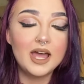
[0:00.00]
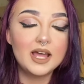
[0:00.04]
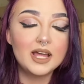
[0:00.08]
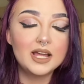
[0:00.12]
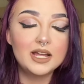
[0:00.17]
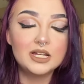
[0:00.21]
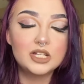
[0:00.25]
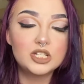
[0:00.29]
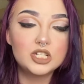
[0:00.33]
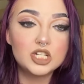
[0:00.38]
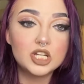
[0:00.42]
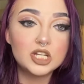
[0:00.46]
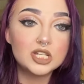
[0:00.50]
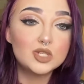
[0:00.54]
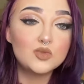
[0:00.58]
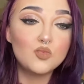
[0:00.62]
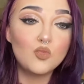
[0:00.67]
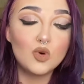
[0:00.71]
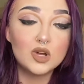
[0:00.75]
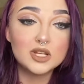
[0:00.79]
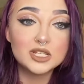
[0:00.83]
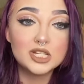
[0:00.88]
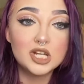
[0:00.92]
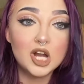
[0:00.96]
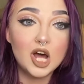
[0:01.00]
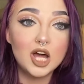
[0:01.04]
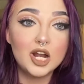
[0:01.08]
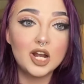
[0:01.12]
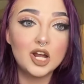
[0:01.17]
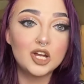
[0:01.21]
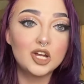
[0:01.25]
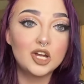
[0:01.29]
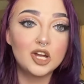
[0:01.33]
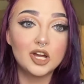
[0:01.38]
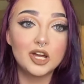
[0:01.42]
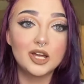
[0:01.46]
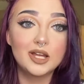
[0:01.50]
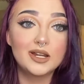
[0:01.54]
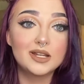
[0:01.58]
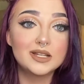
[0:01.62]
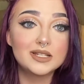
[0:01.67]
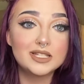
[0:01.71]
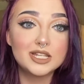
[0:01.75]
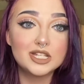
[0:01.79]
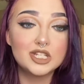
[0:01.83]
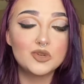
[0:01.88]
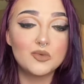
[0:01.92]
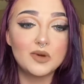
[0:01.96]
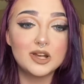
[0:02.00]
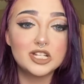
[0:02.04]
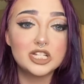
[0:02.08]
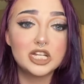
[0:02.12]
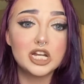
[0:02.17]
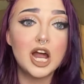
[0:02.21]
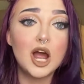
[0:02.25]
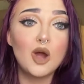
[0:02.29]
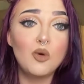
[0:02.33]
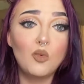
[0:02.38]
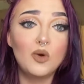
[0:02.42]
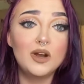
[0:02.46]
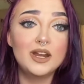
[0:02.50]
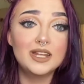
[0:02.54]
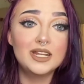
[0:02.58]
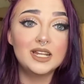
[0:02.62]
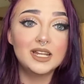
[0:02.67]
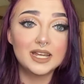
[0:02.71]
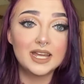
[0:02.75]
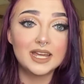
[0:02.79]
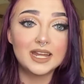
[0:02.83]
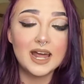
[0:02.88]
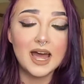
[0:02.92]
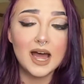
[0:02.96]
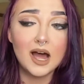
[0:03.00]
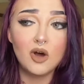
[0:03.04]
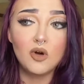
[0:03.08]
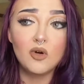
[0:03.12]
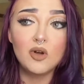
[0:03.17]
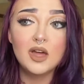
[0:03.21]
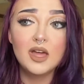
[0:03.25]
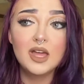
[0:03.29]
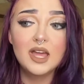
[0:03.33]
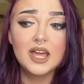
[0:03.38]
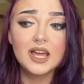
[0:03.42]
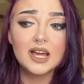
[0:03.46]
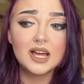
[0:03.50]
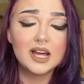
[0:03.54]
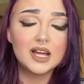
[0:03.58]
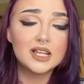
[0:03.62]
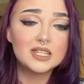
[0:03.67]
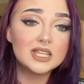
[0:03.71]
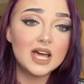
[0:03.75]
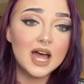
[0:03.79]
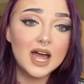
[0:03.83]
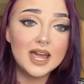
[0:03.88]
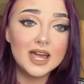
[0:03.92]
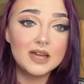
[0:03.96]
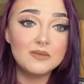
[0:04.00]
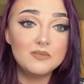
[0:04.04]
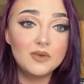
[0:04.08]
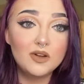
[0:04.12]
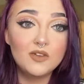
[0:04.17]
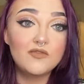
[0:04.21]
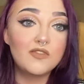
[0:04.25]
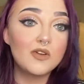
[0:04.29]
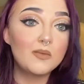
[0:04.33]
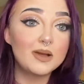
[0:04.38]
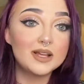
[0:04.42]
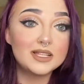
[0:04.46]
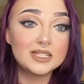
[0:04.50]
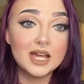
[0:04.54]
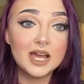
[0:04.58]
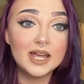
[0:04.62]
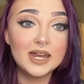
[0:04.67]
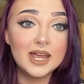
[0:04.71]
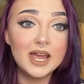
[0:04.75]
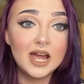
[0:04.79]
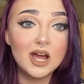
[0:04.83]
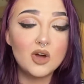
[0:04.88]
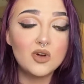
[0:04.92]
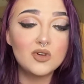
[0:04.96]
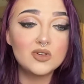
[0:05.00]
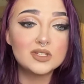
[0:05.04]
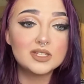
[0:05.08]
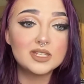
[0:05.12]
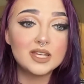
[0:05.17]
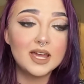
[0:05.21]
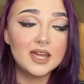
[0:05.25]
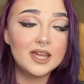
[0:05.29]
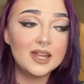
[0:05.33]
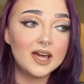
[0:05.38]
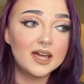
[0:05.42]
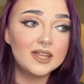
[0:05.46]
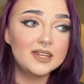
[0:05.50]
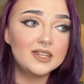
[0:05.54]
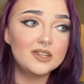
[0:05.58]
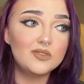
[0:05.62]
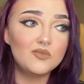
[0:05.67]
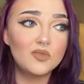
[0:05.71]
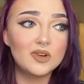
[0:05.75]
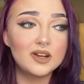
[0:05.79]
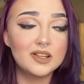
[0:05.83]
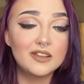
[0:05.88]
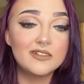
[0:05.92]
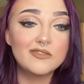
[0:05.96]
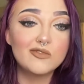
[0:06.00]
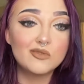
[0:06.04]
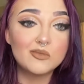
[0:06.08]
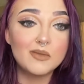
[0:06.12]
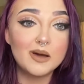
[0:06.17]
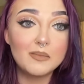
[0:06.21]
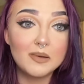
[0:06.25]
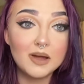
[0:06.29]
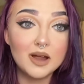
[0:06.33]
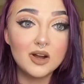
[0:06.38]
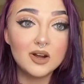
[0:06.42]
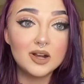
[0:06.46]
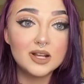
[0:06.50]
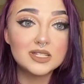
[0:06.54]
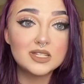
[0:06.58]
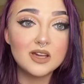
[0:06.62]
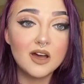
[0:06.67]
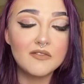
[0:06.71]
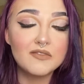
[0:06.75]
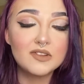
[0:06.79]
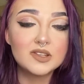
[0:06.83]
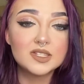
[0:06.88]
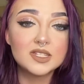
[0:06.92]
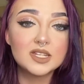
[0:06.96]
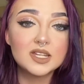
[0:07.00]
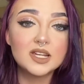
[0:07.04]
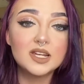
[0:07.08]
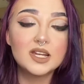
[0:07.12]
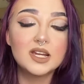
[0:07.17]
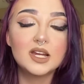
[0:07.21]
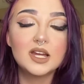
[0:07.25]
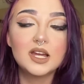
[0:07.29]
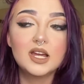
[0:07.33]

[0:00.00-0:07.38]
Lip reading: It just was not a good situation. I wanted to get out because I had moved from my tiny house and I didn't want to live with my parents, obviously.